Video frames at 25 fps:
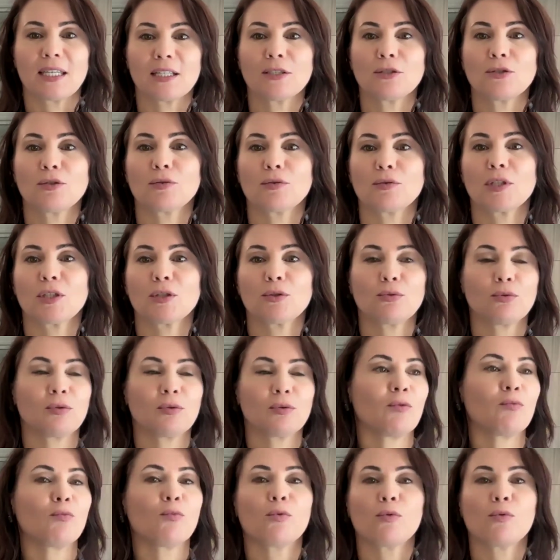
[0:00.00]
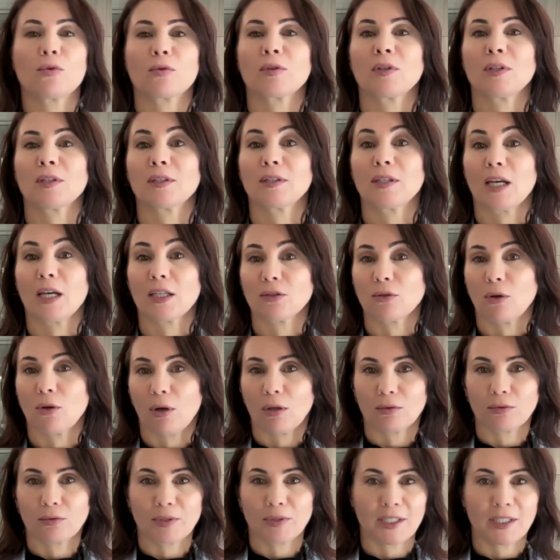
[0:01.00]
entering to the world that
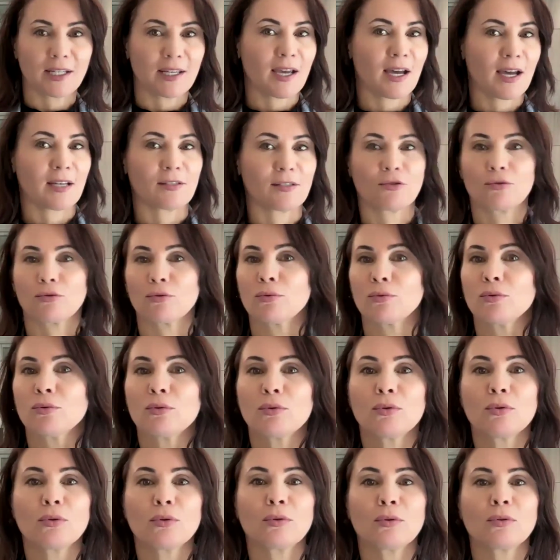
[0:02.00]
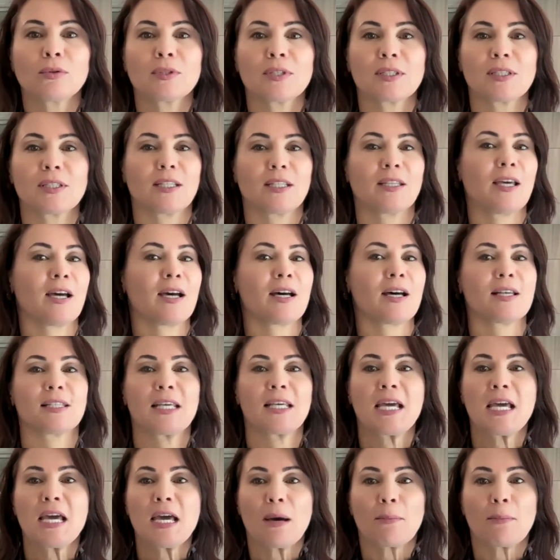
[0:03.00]
already has rules, it has